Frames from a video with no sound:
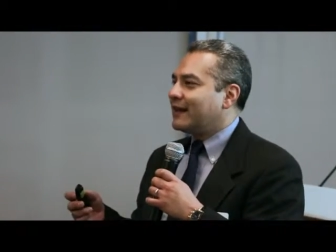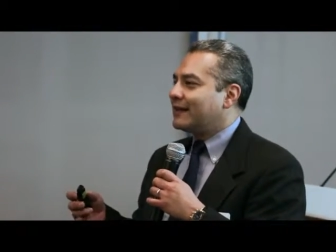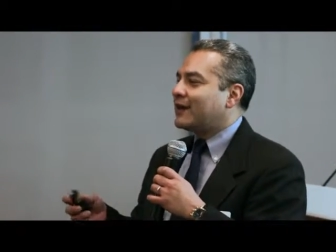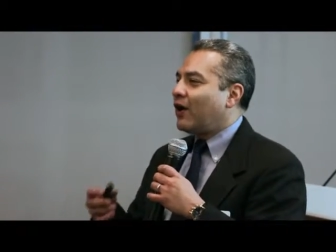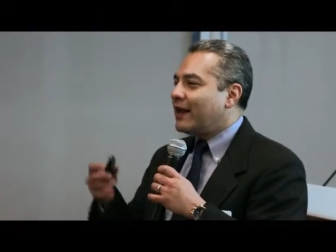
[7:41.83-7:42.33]

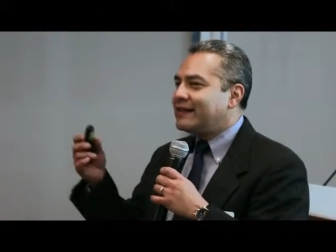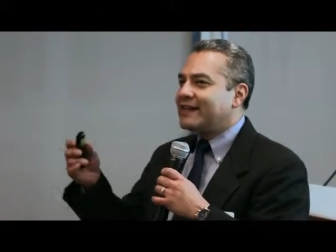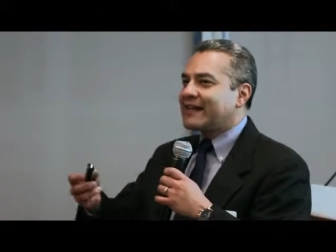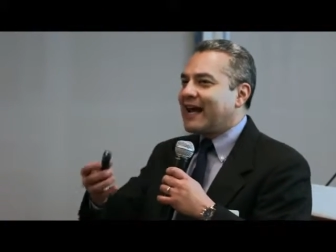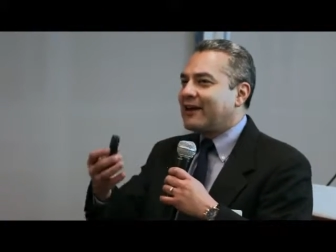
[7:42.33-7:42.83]
it's all
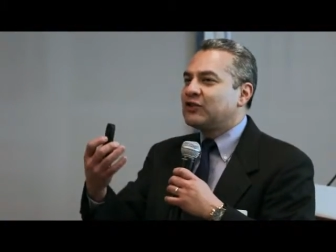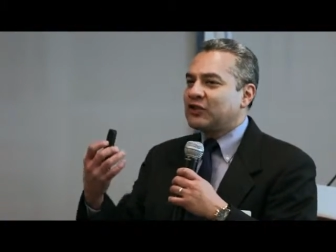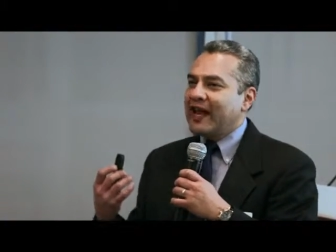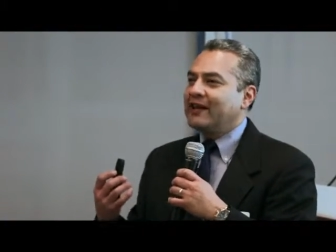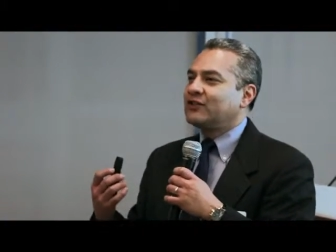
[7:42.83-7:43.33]
this kind of
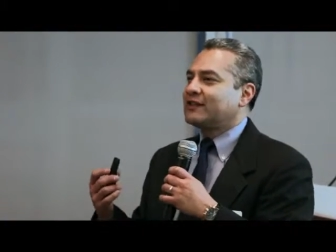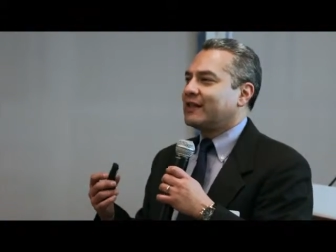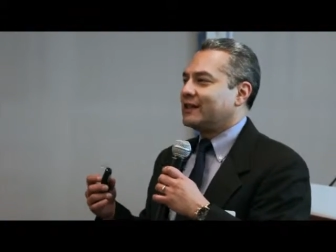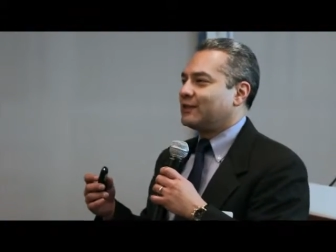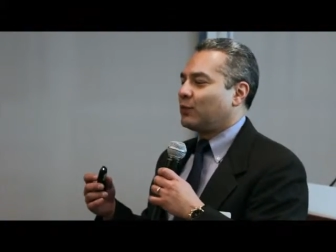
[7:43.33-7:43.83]
change
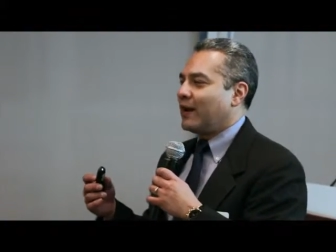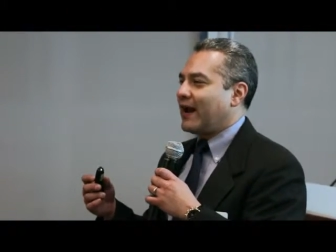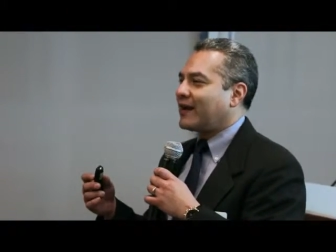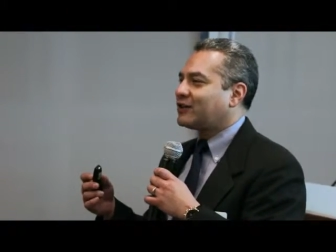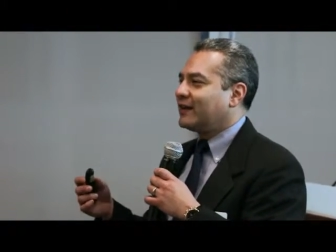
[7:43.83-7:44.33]
is what
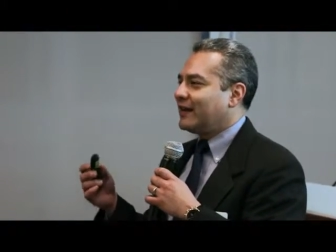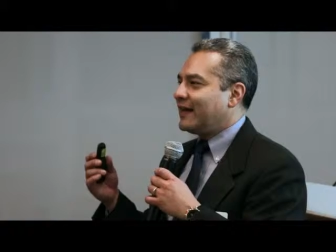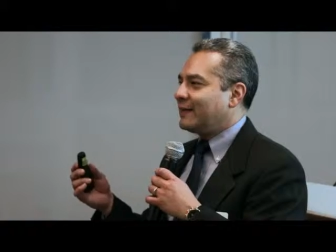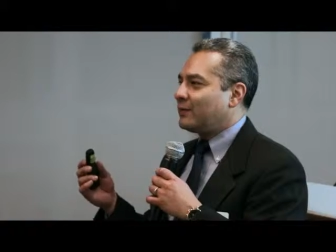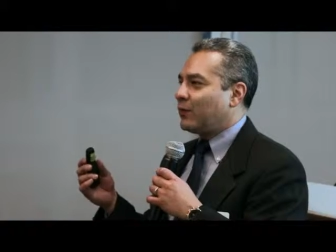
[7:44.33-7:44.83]

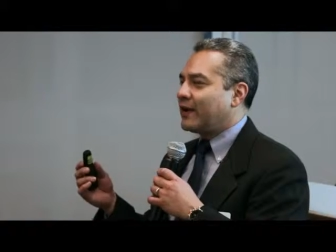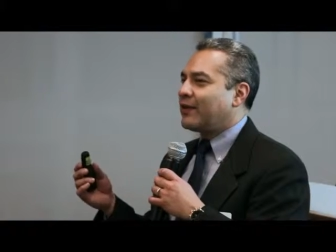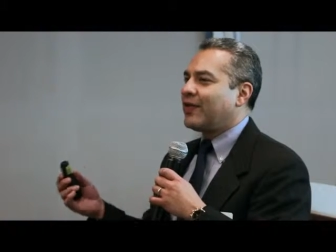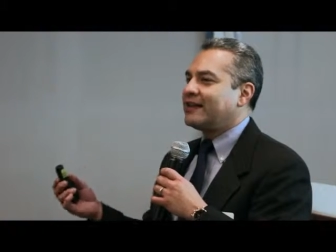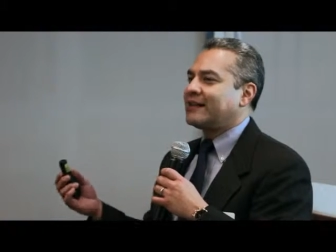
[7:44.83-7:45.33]
actually one of
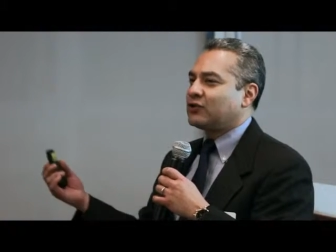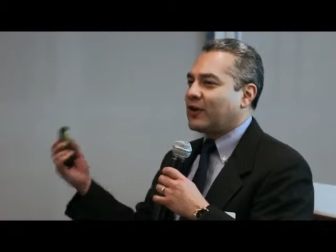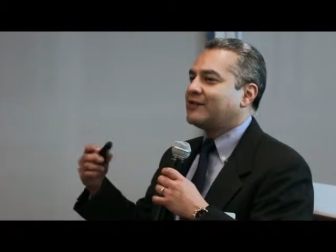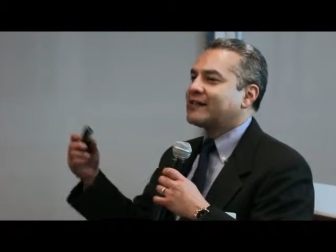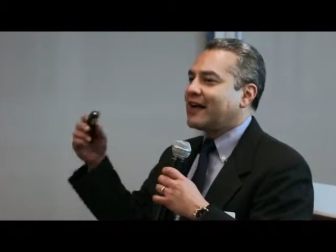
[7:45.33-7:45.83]
the things that
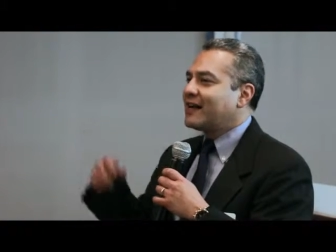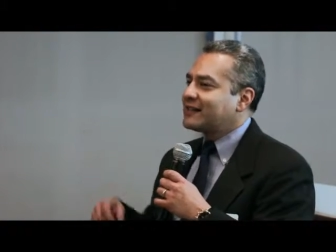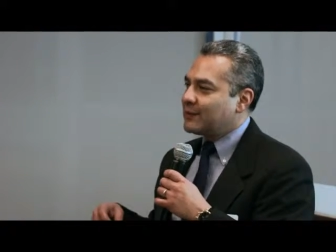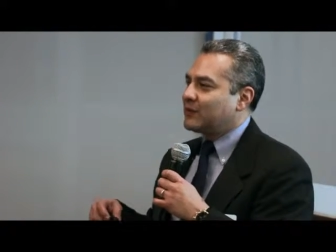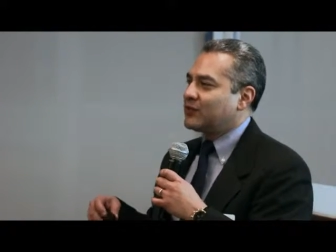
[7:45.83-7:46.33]
drives
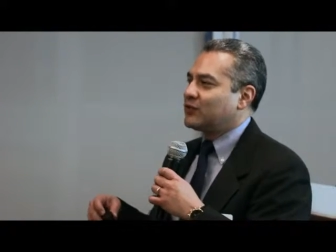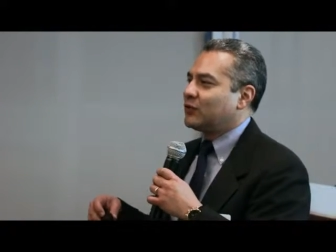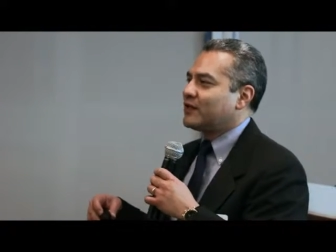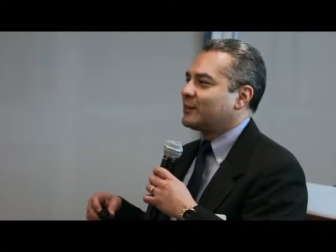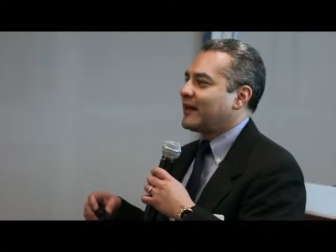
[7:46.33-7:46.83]
customers
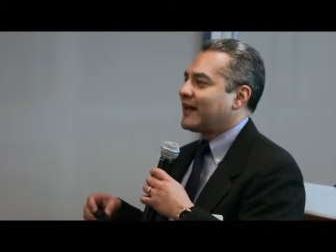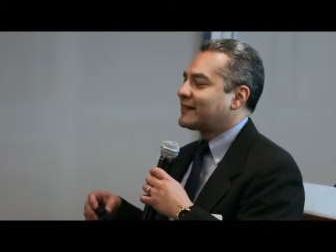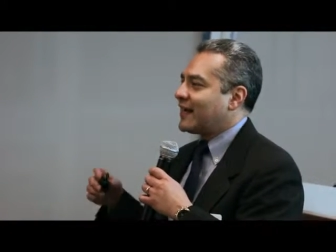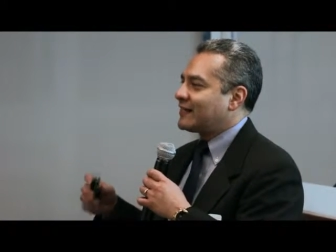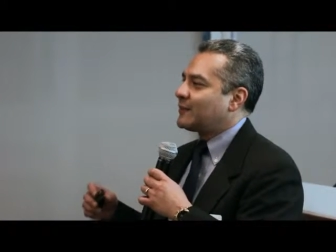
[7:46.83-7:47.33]
to us,
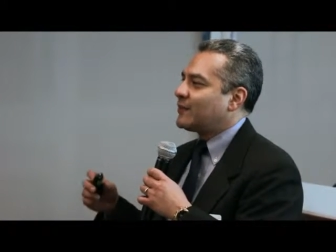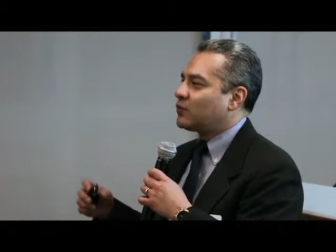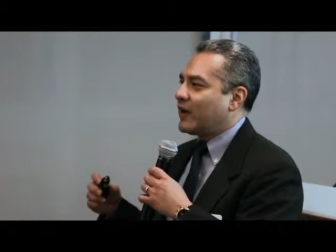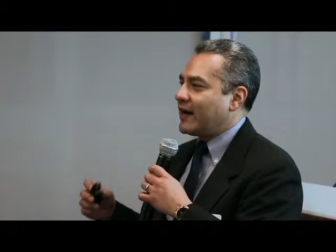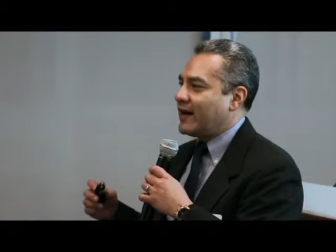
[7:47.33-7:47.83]
because customers
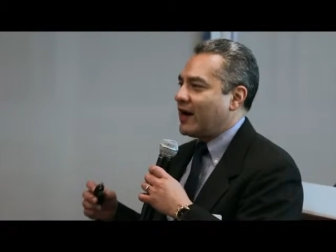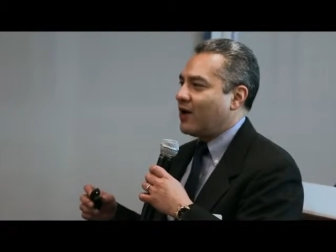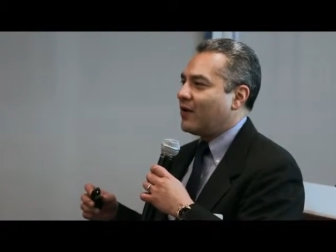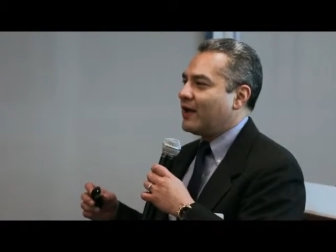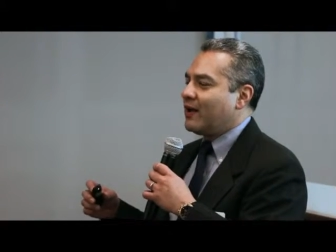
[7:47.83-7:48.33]
want to
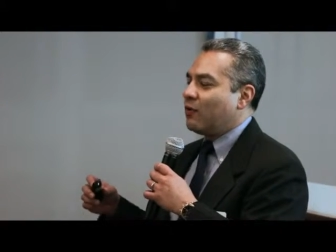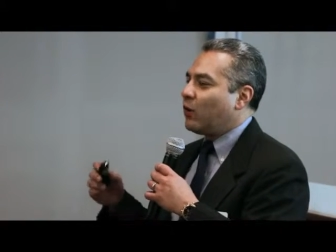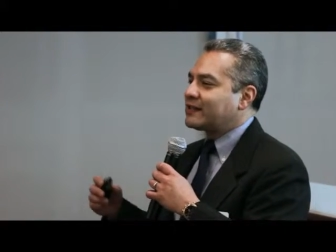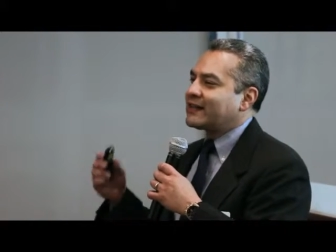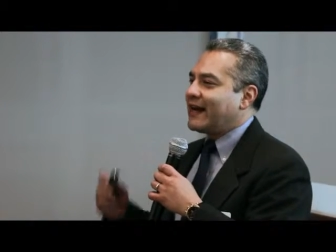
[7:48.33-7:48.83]
know
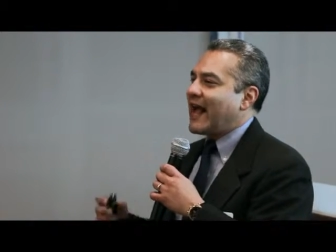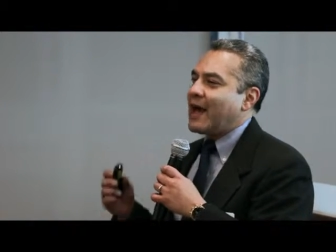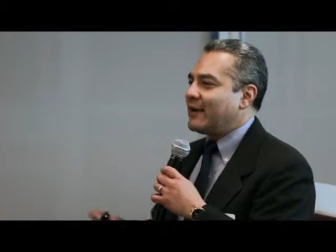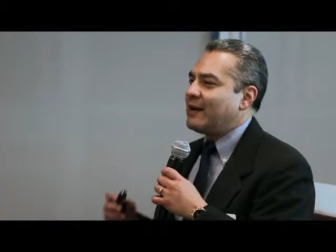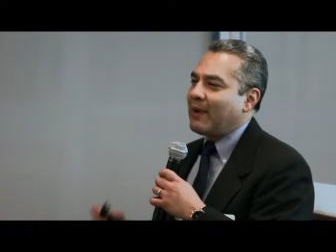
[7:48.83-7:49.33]
what's going to
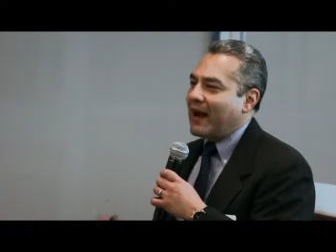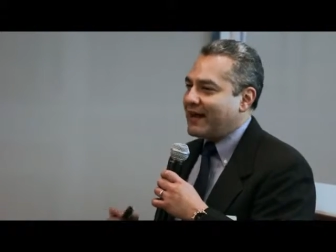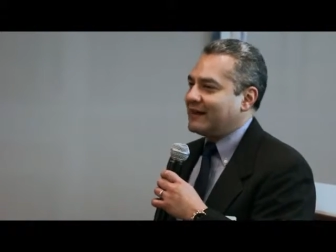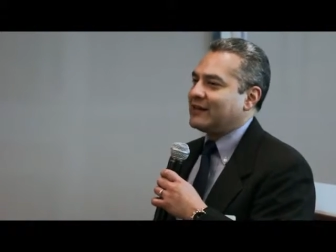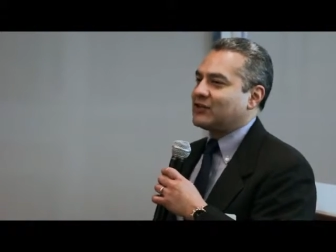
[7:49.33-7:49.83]
happen in my
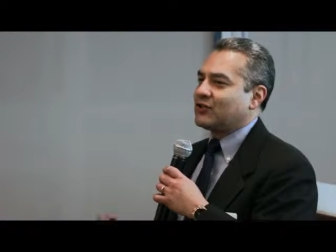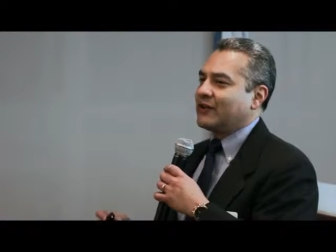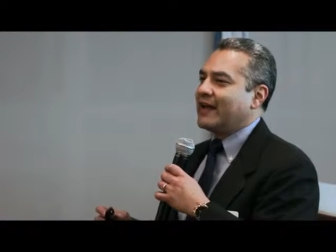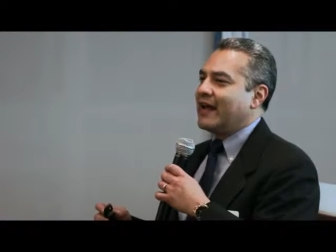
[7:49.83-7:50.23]
industry.